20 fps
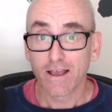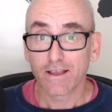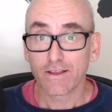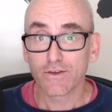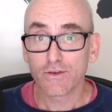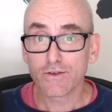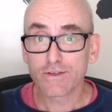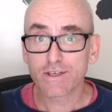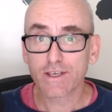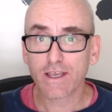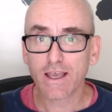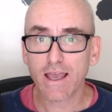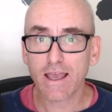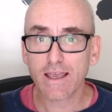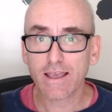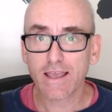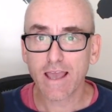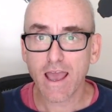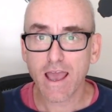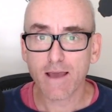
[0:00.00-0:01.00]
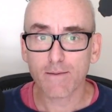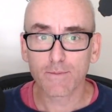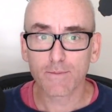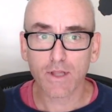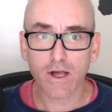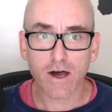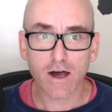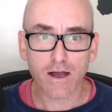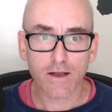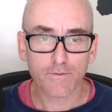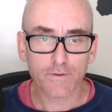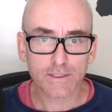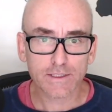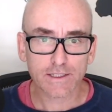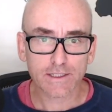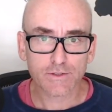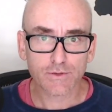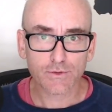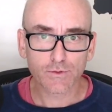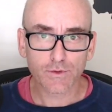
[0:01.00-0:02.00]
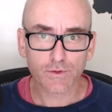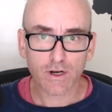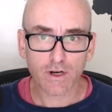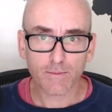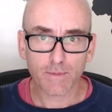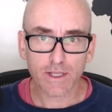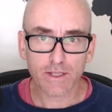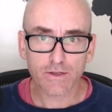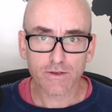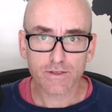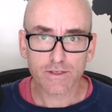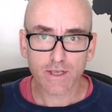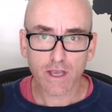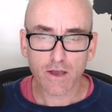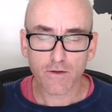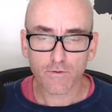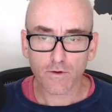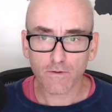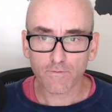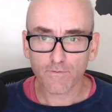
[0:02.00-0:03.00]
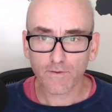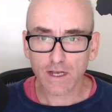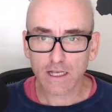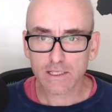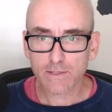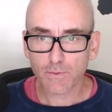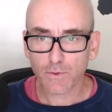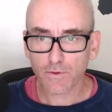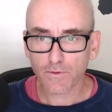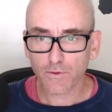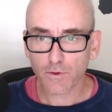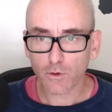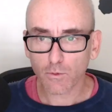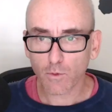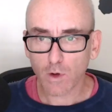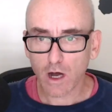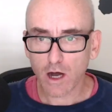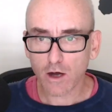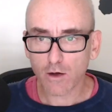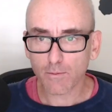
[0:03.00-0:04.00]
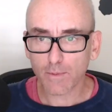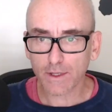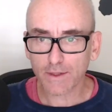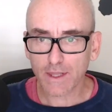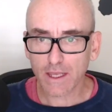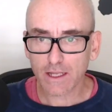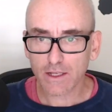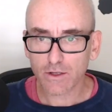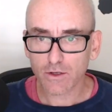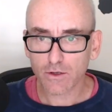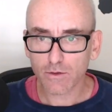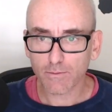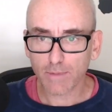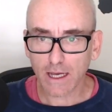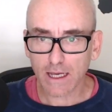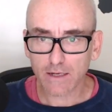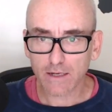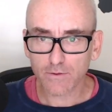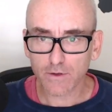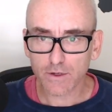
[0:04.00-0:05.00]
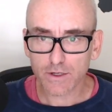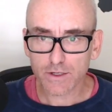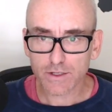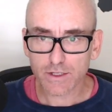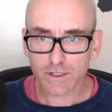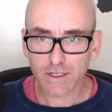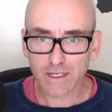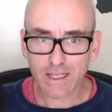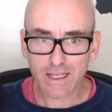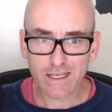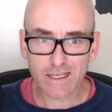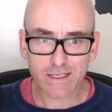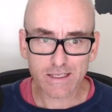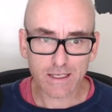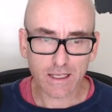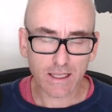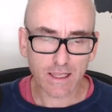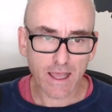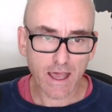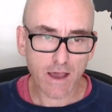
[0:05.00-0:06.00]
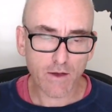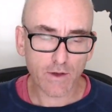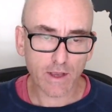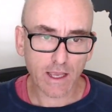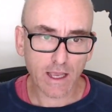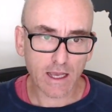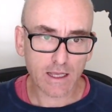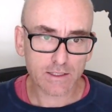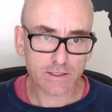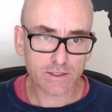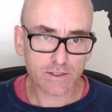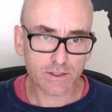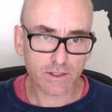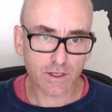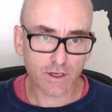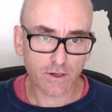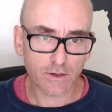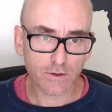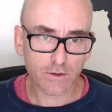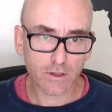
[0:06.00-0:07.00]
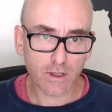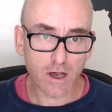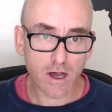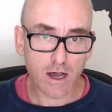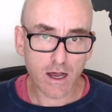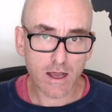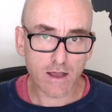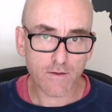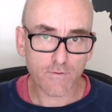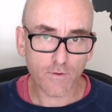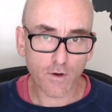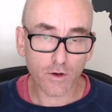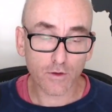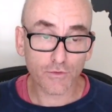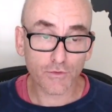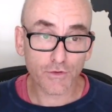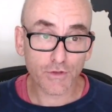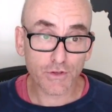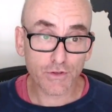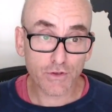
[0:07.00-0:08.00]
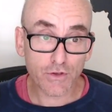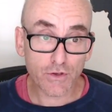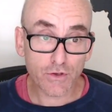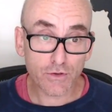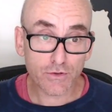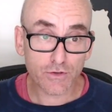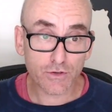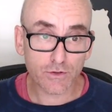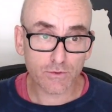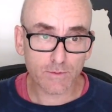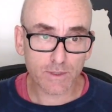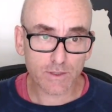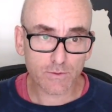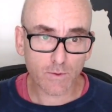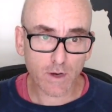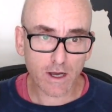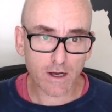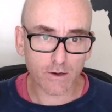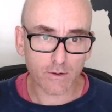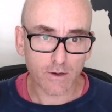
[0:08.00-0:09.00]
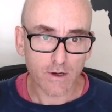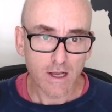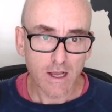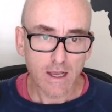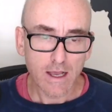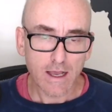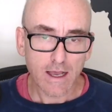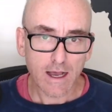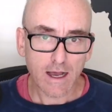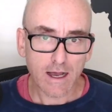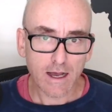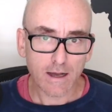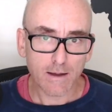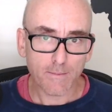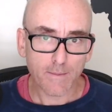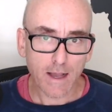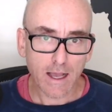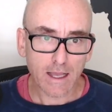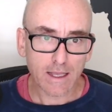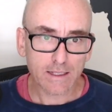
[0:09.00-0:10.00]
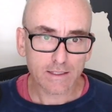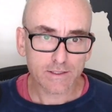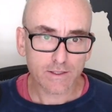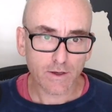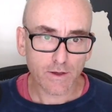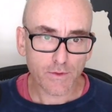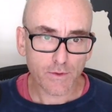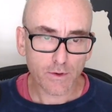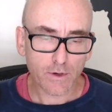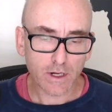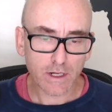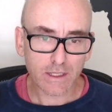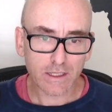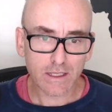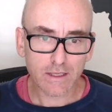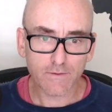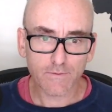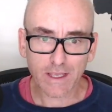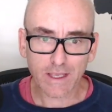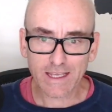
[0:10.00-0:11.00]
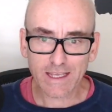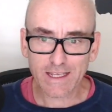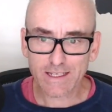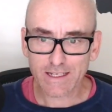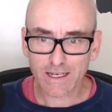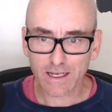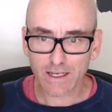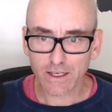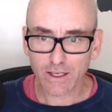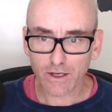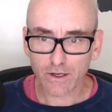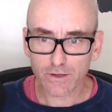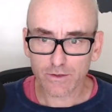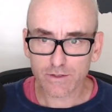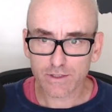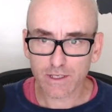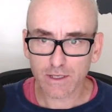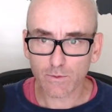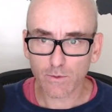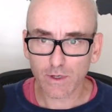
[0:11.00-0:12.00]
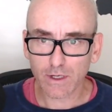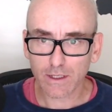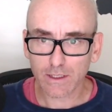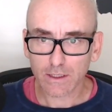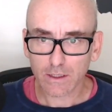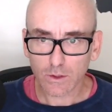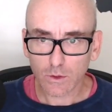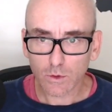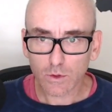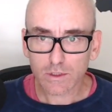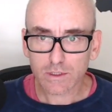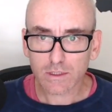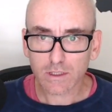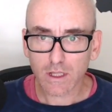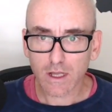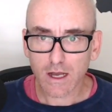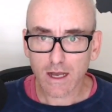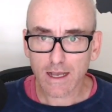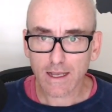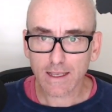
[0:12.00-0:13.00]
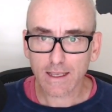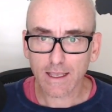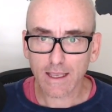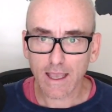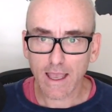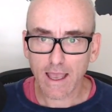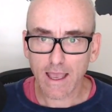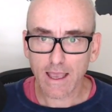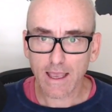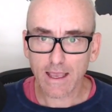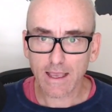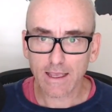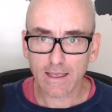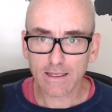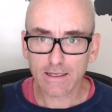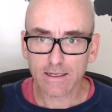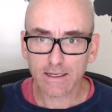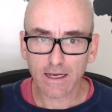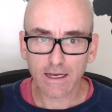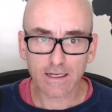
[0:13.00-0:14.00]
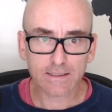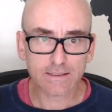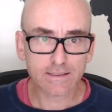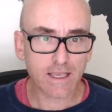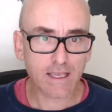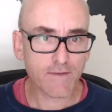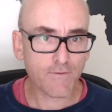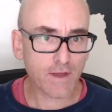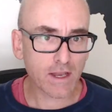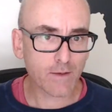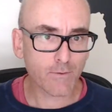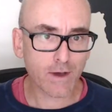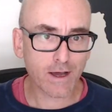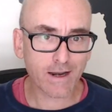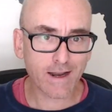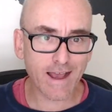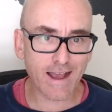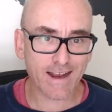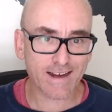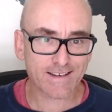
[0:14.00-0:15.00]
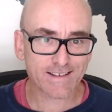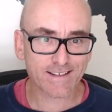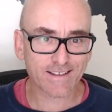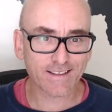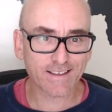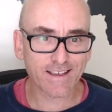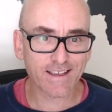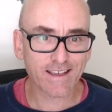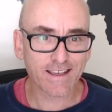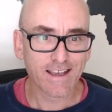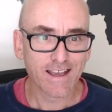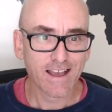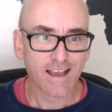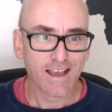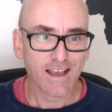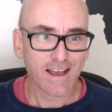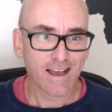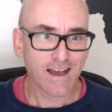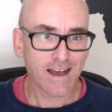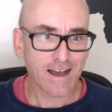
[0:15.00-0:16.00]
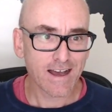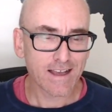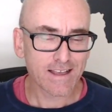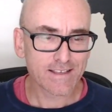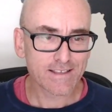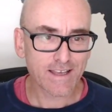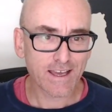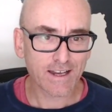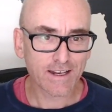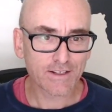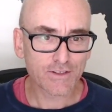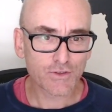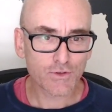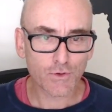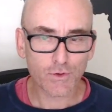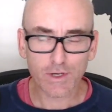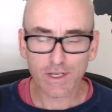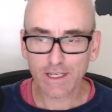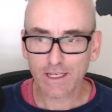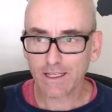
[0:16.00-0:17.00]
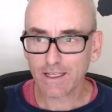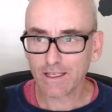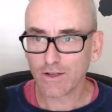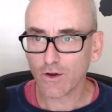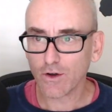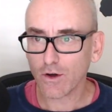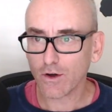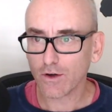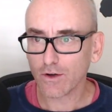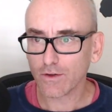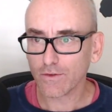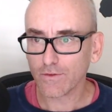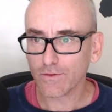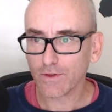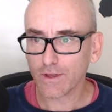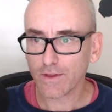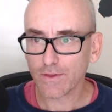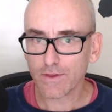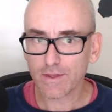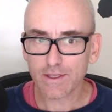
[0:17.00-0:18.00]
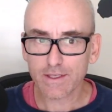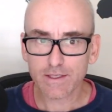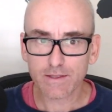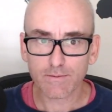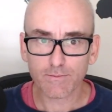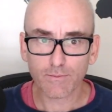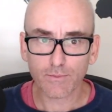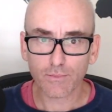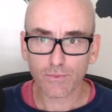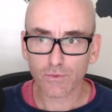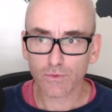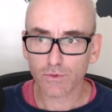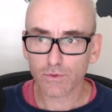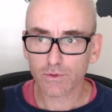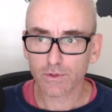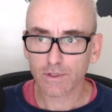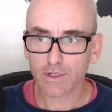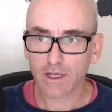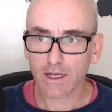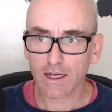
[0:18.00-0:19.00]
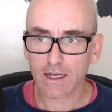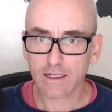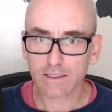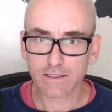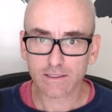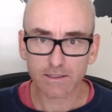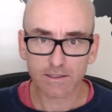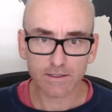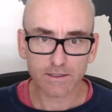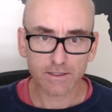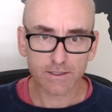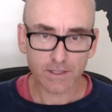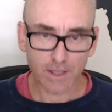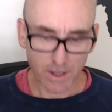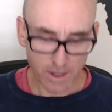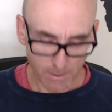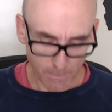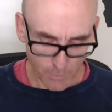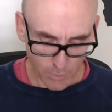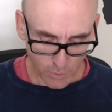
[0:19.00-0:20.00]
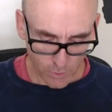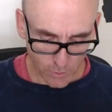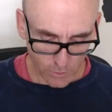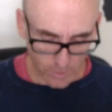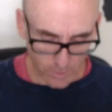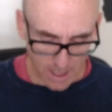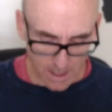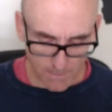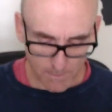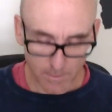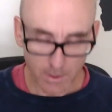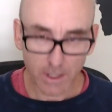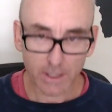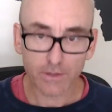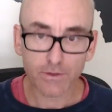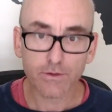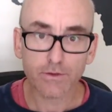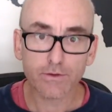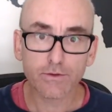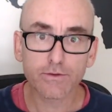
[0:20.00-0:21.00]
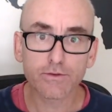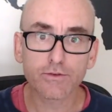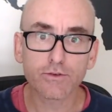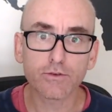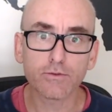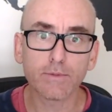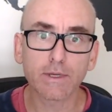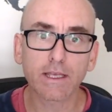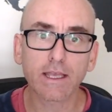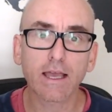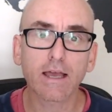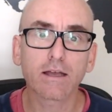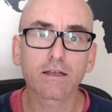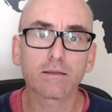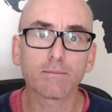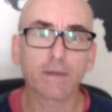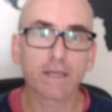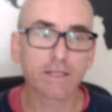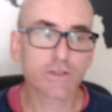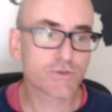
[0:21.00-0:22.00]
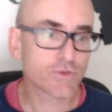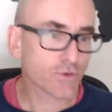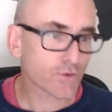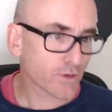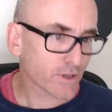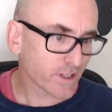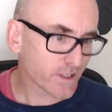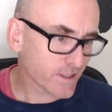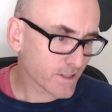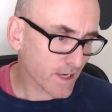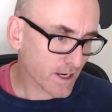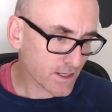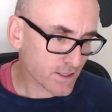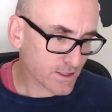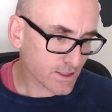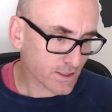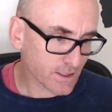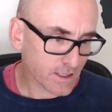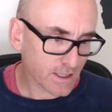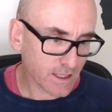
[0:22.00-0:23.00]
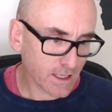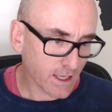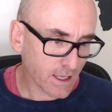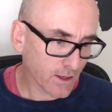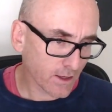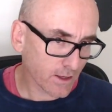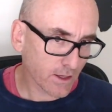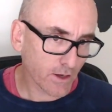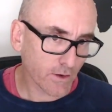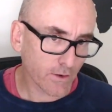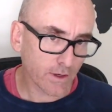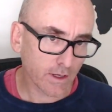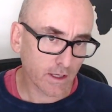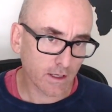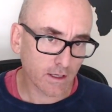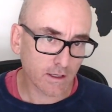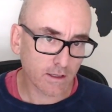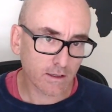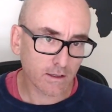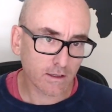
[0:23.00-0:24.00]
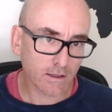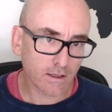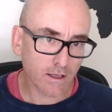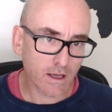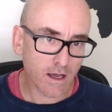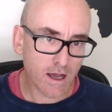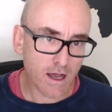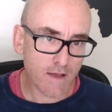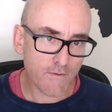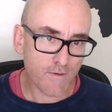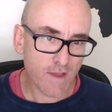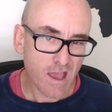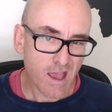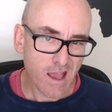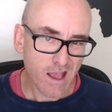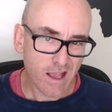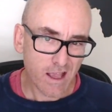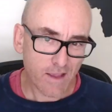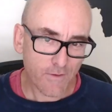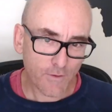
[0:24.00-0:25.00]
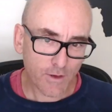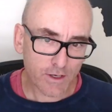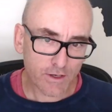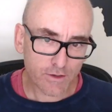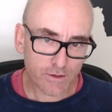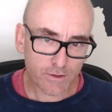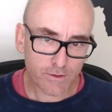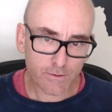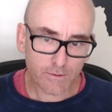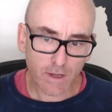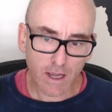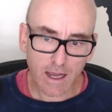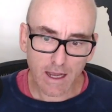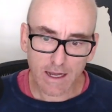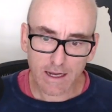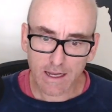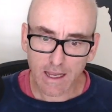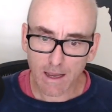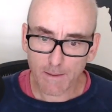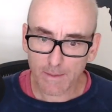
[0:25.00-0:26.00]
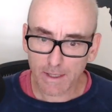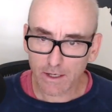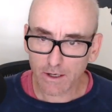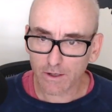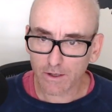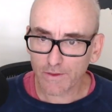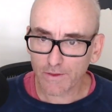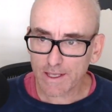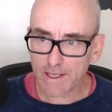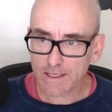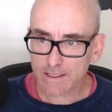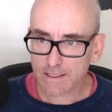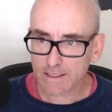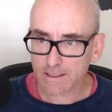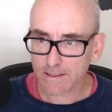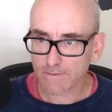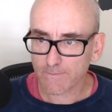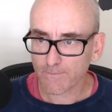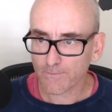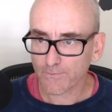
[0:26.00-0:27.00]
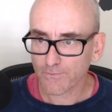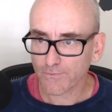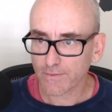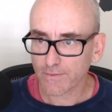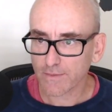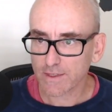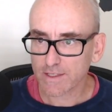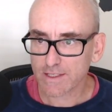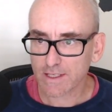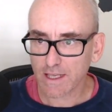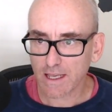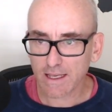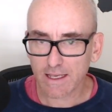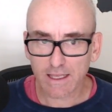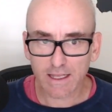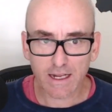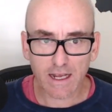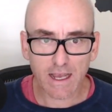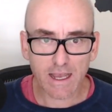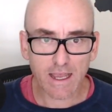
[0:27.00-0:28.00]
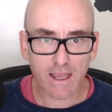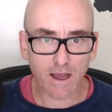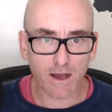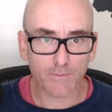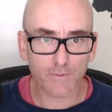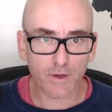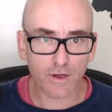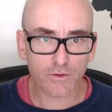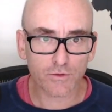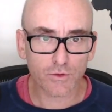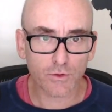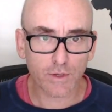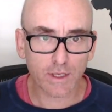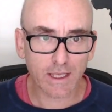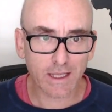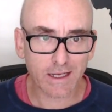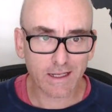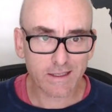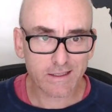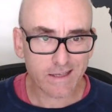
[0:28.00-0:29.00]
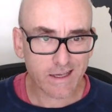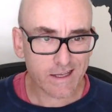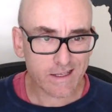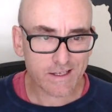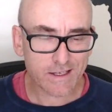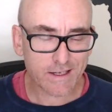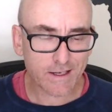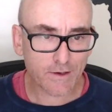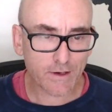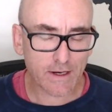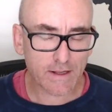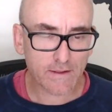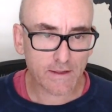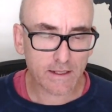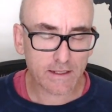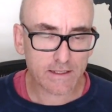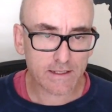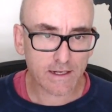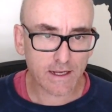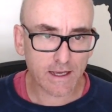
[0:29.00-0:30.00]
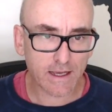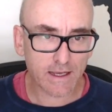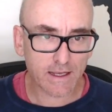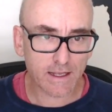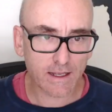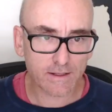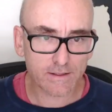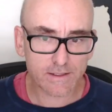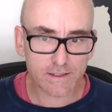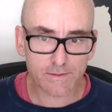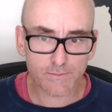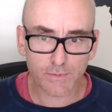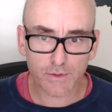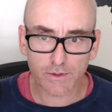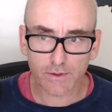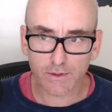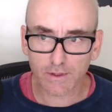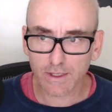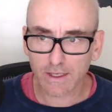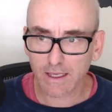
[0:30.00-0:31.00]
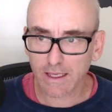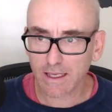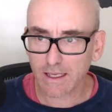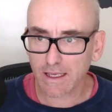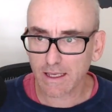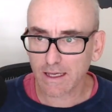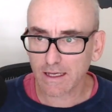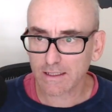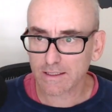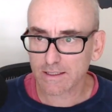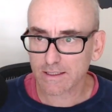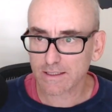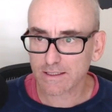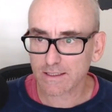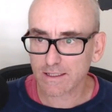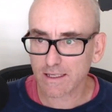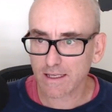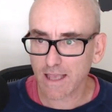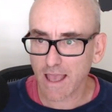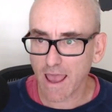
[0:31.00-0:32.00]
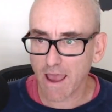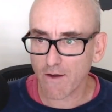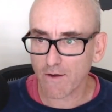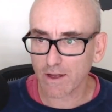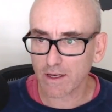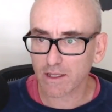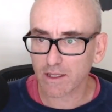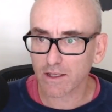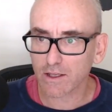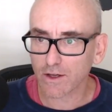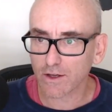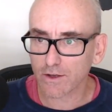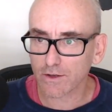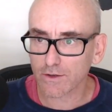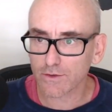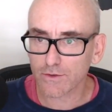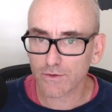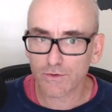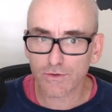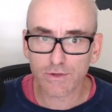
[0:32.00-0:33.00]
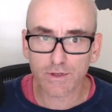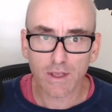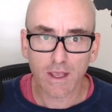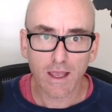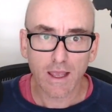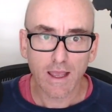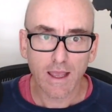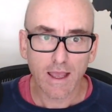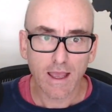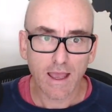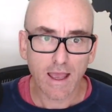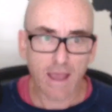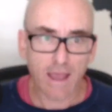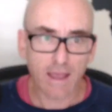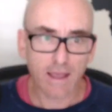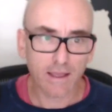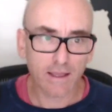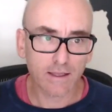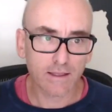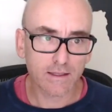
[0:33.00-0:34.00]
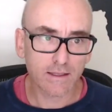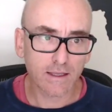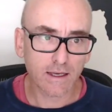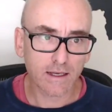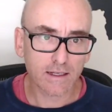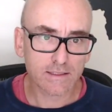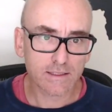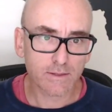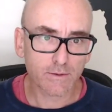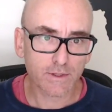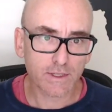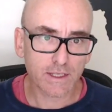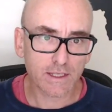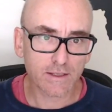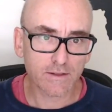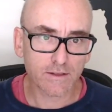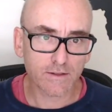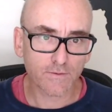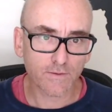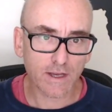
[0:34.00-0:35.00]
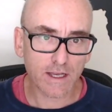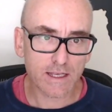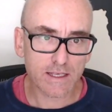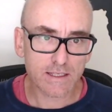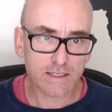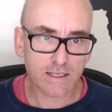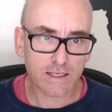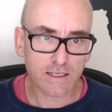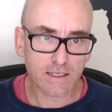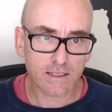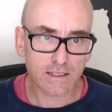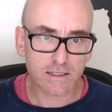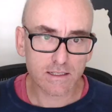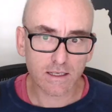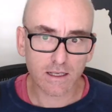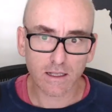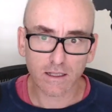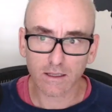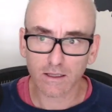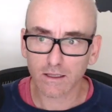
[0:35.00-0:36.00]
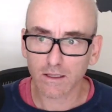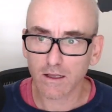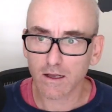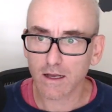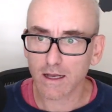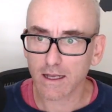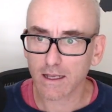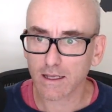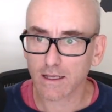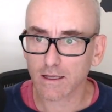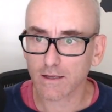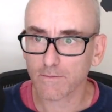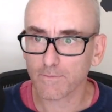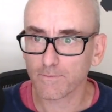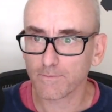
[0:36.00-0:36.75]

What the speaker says: Using Ecamm Live. It's a tool that I've been using over on Facebook for a while, but their new beta version is allowing us to go live onto YouTube as well. And so I thought I'd give it a go, see what it looks like, and see if anyone actually is going to join in on this broadcast. Just going to pull up my YouTube account, make sure it is actually going live. If you do come in on this, say g'day. I'm not doing any teaching or anything today. I'm just purely here to see how it goes and see what the interface is like.